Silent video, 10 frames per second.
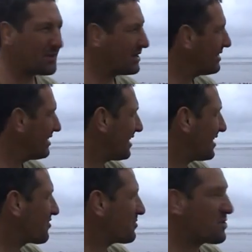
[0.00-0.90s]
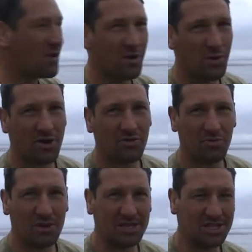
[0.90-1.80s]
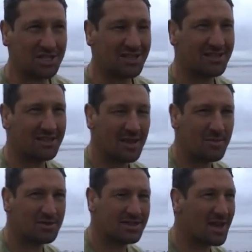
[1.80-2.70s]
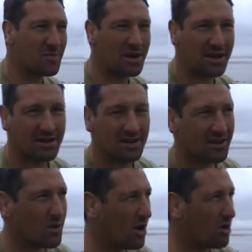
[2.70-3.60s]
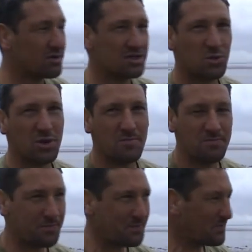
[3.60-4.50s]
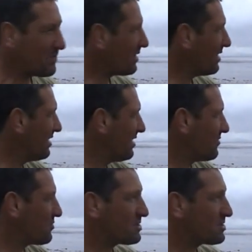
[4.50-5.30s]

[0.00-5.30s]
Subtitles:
I left me quite a way off the beach and unable to get back quite a long swim.